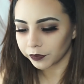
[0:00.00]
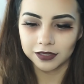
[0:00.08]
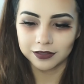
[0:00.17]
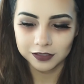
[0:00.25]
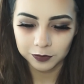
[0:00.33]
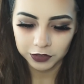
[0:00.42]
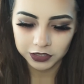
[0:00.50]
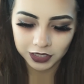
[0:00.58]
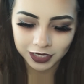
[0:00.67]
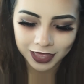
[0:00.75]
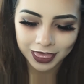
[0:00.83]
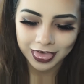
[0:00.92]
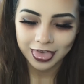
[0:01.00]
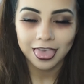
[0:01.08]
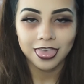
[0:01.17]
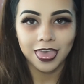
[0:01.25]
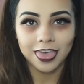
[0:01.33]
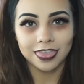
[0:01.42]
Not this
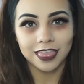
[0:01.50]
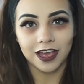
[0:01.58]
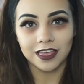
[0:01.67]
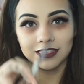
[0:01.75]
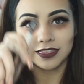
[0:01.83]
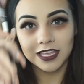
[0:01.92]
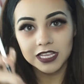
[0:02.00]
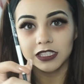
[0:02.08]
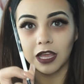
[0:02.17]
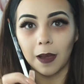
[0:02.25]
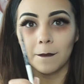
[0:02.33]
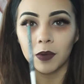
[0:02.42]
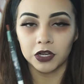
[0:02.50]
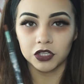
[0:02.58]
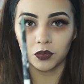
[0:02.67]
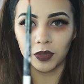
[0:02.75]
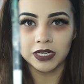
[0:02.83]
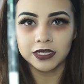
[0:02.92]
one. This
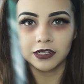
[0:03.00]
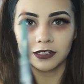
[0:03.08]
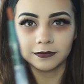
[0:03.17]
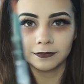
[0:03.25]
brush right here.